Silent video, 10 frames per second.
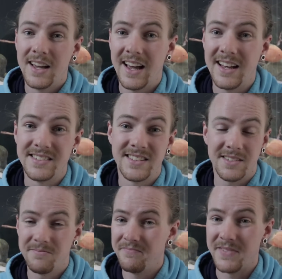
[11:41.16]
And
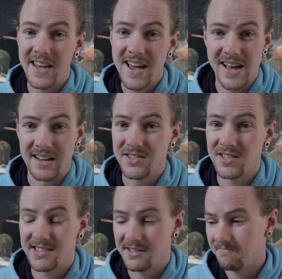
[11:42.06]
yeah,
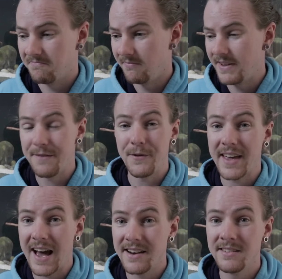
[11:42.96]
just if you
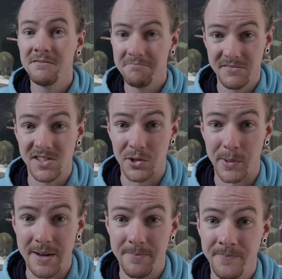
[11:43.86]
can,
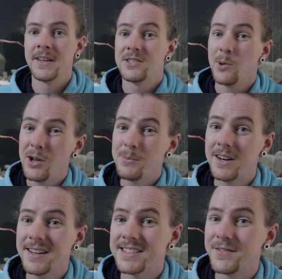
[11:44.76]
do it. So I hope
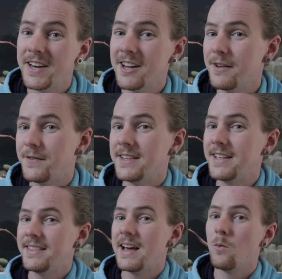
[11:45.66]
you liked this video. If you
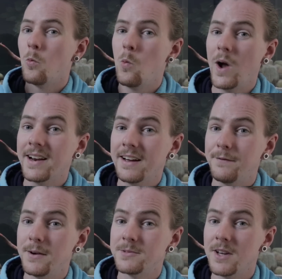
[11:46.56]
did, then whack
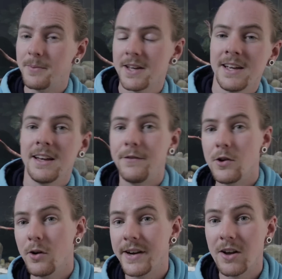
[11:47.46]
that thumbs up. If
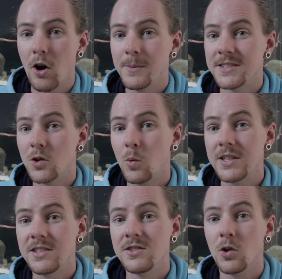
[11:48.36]
you've got any comments,
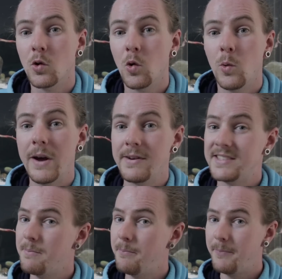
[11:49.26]
questions or
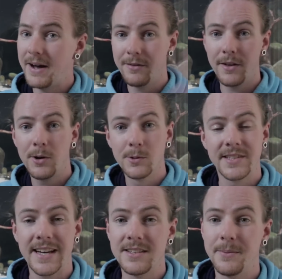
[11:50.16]
queries about the whole
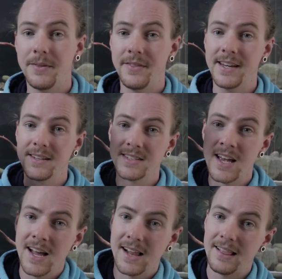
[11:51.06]
setup and things,
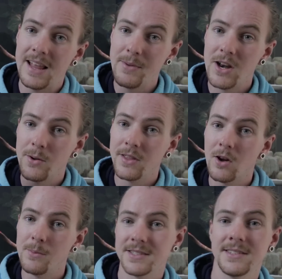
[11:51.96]
let me know in the
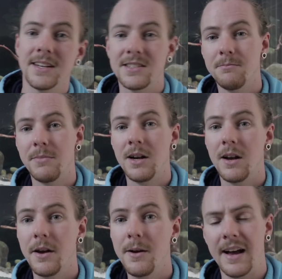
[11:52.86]
comments section
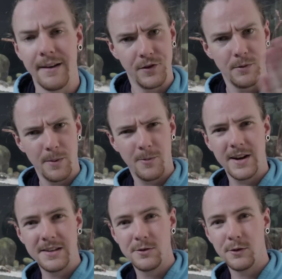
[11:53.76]
below. Have you
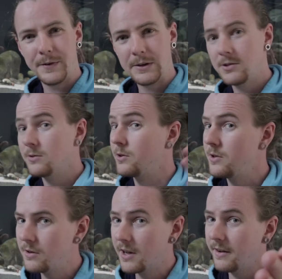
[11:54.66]
upgraded your filter or are
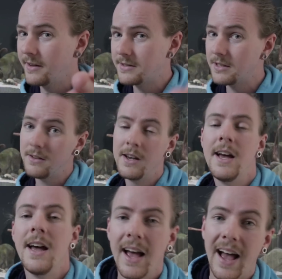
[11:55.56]
you going to?
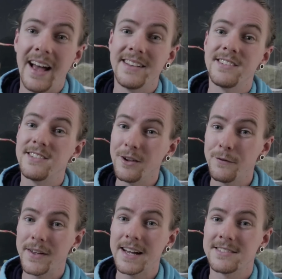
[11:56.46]
And
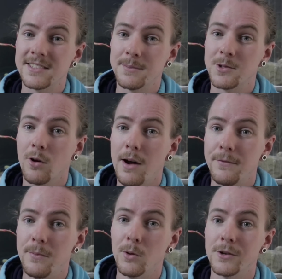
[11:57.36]
don't forget to
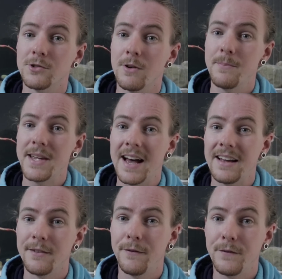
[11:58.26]
subscribe for more shrimpy
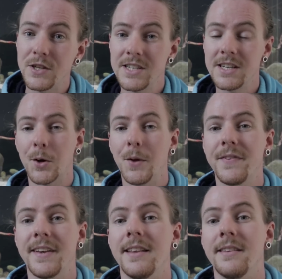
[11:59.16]
and fishy
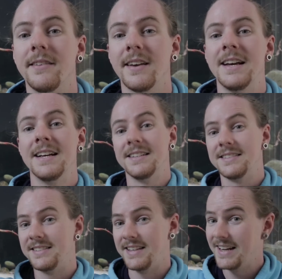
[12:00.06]
content.
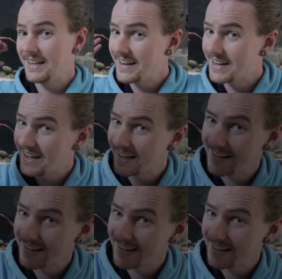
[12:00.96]
See you later.